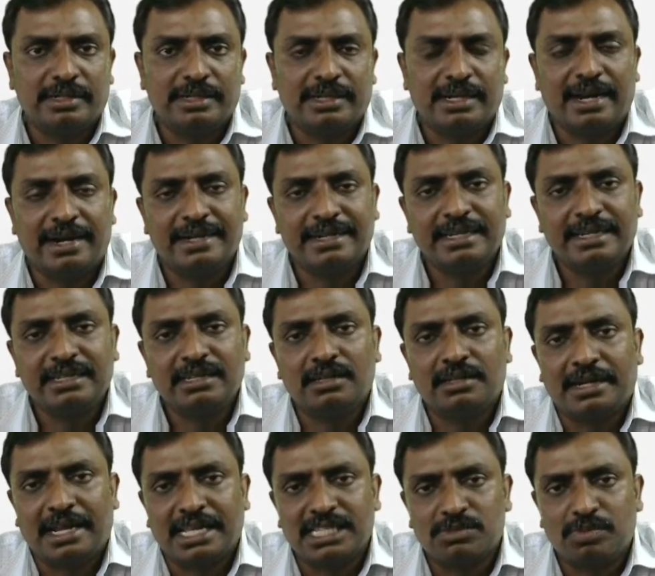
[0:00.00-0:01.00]
connecting a
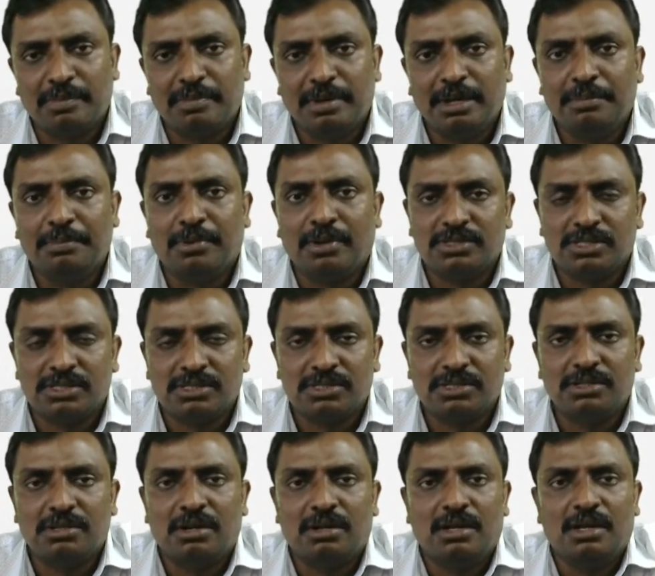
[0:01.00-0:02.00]
Raspberry Pi
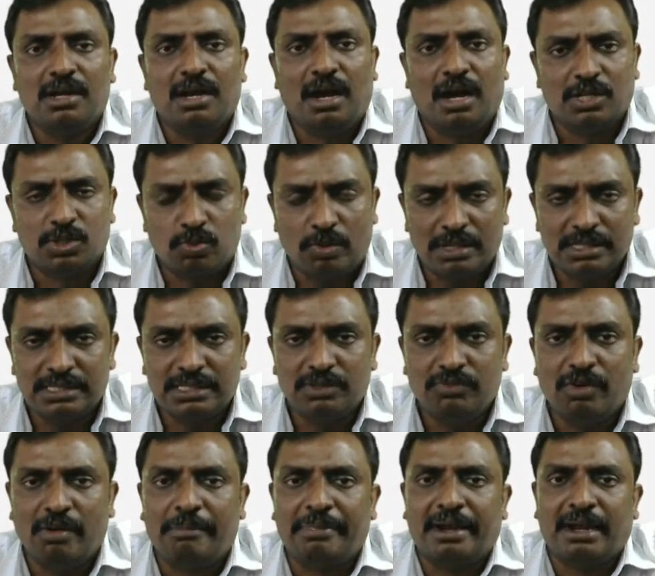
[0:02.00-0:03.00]
processor as well as the
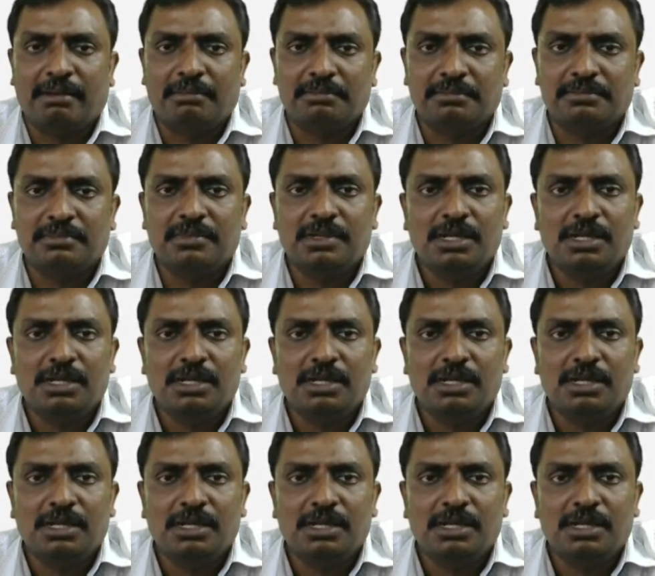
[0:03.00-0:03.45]
webcam.